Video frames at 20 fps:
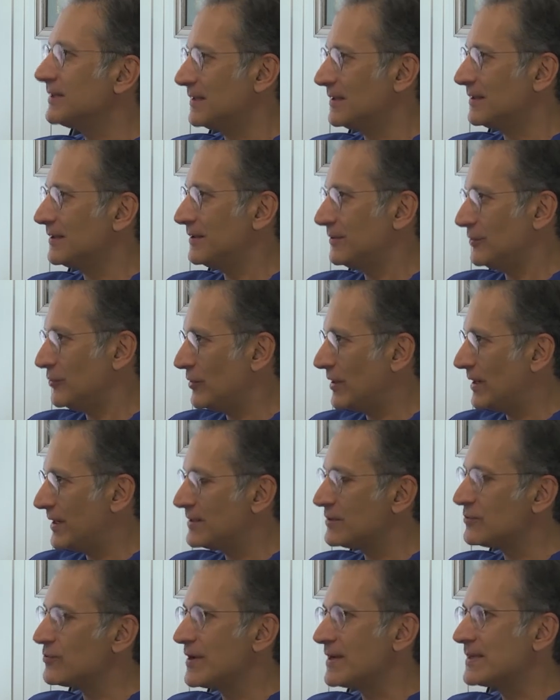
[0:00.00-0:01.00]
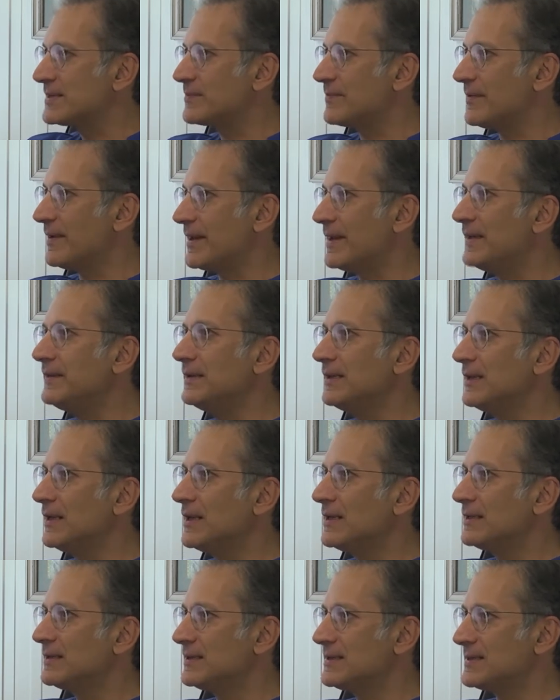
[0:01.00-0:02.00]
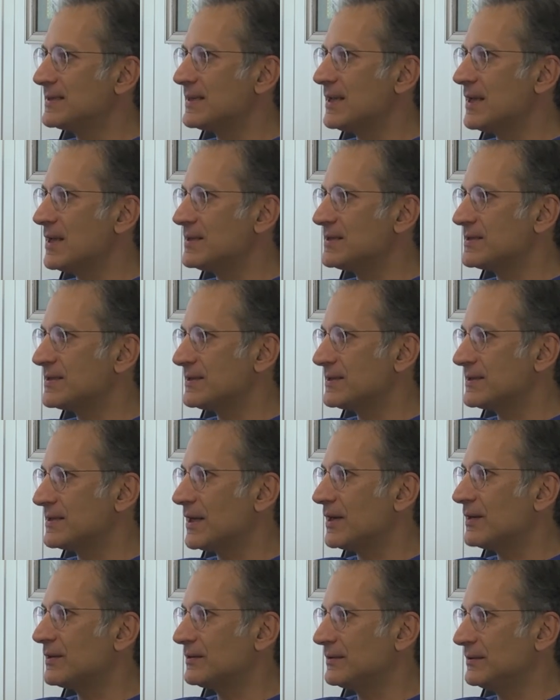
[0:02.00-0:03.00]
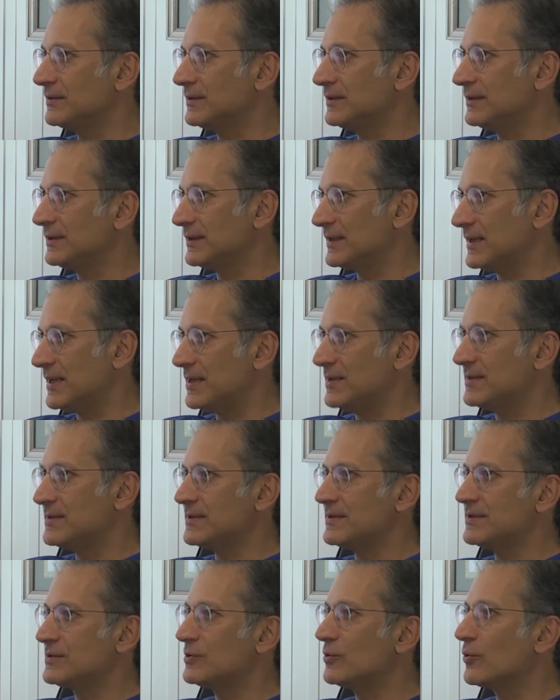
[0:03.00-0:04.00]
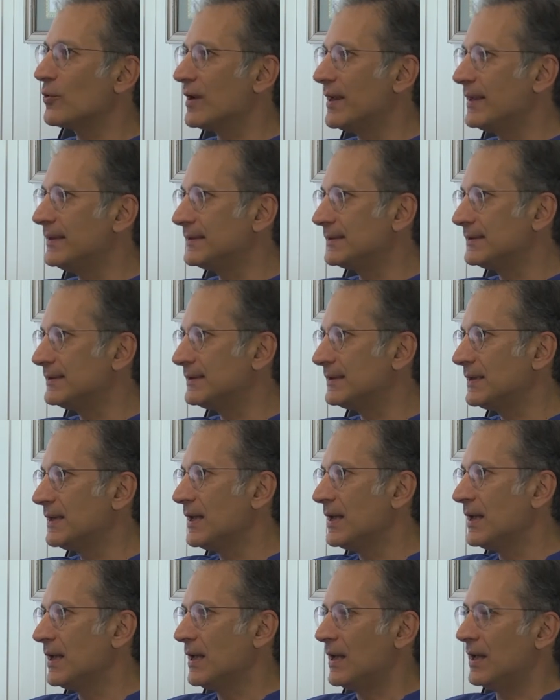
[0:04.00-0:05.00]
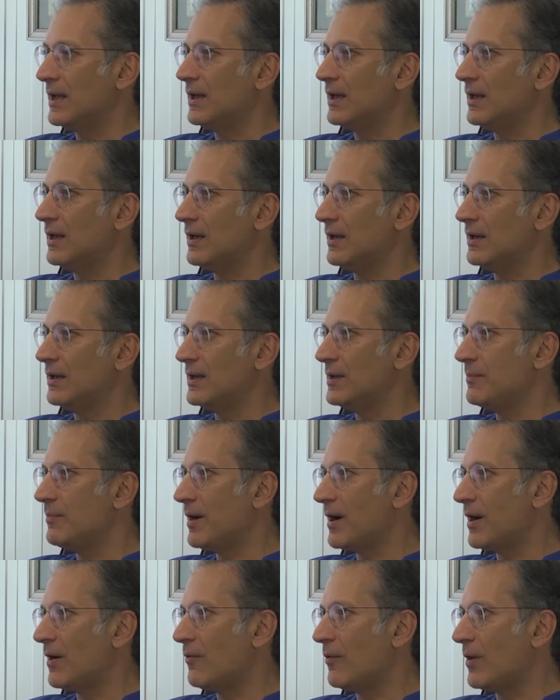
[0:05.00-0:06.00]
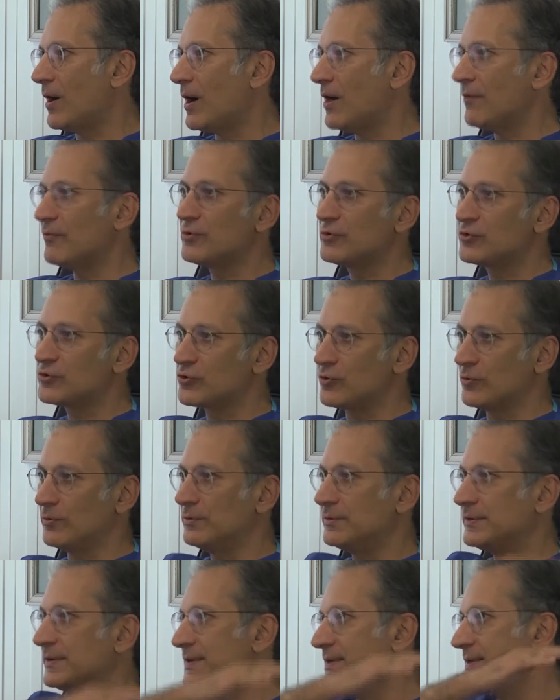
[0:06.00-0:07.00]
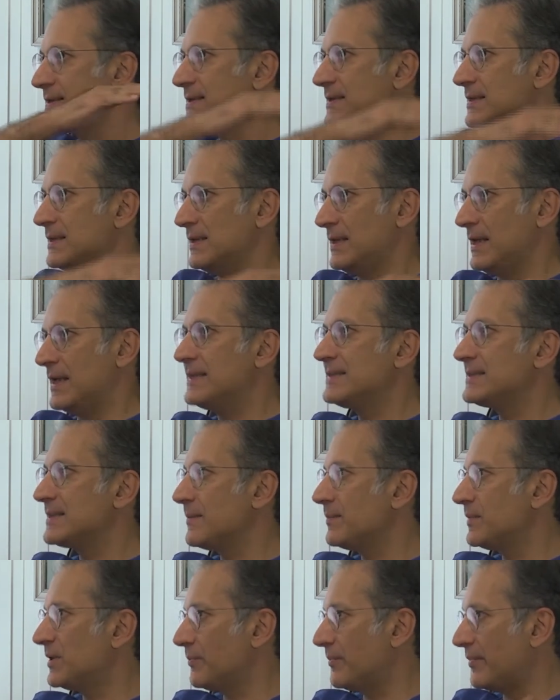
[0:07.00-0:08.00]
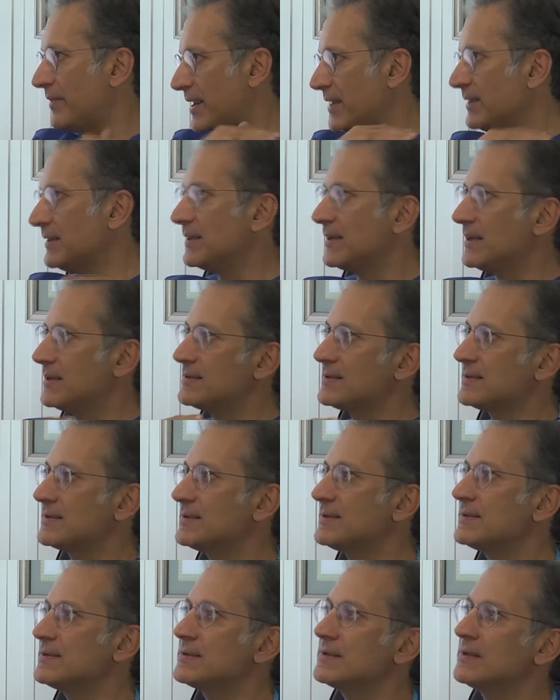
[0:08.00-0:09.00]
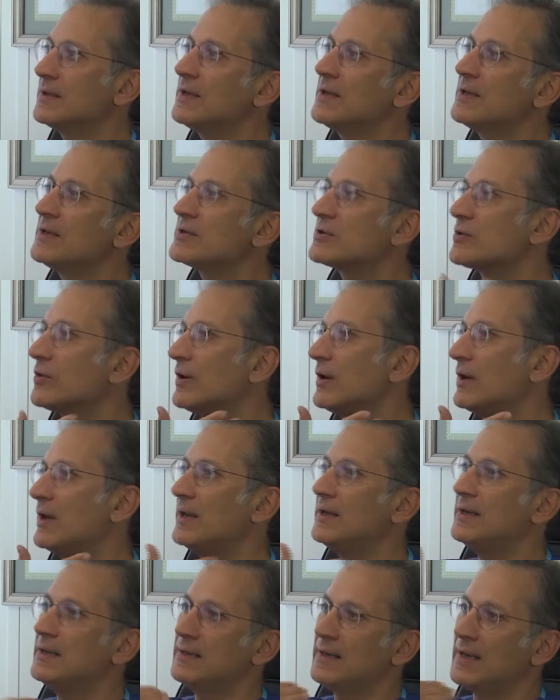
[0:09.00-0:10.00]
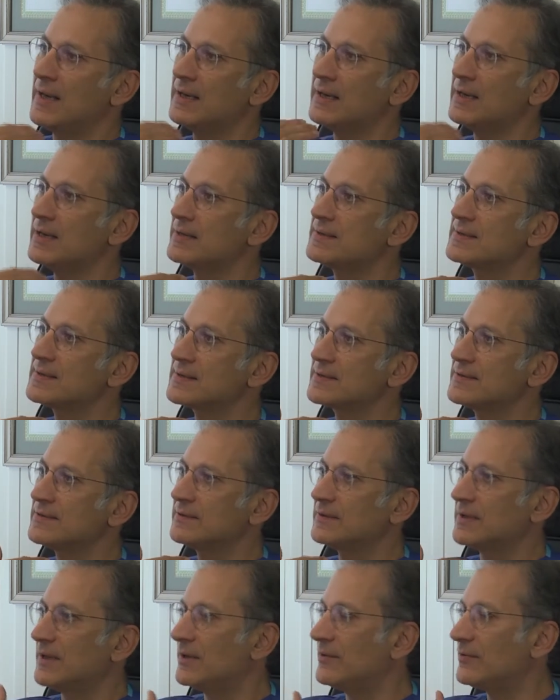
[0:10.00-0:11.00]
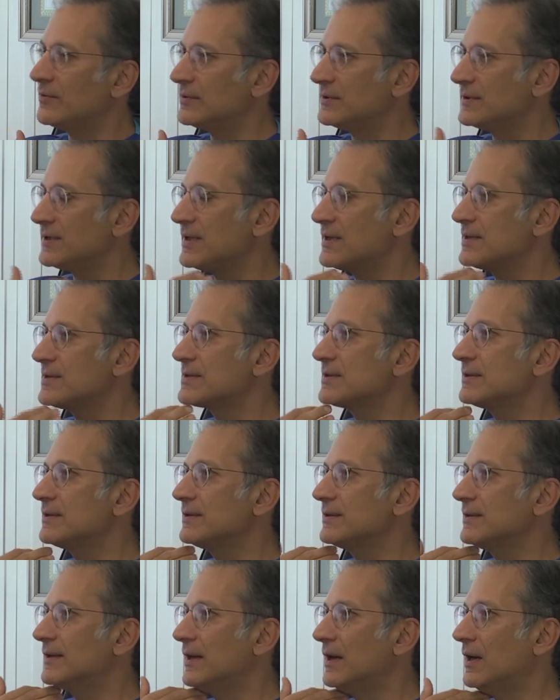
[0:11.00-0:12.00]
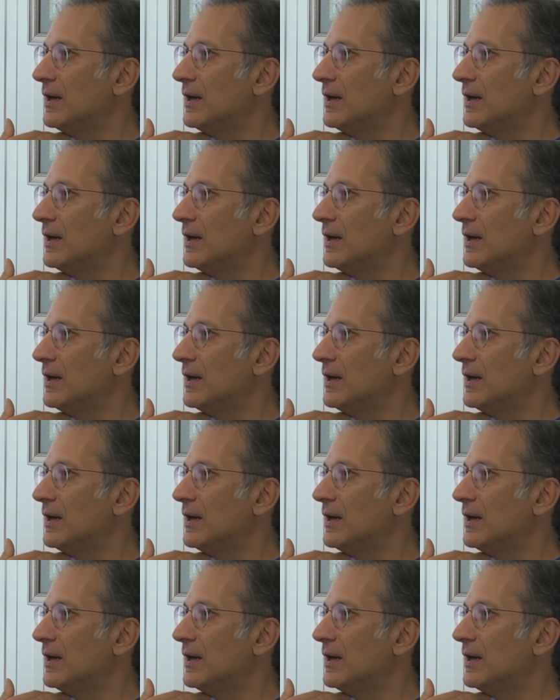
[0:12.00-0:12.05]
as you explained, these cancers are the cancers located above our shoulders, except the brain cancers. So any neck cancer, thyroid cancer,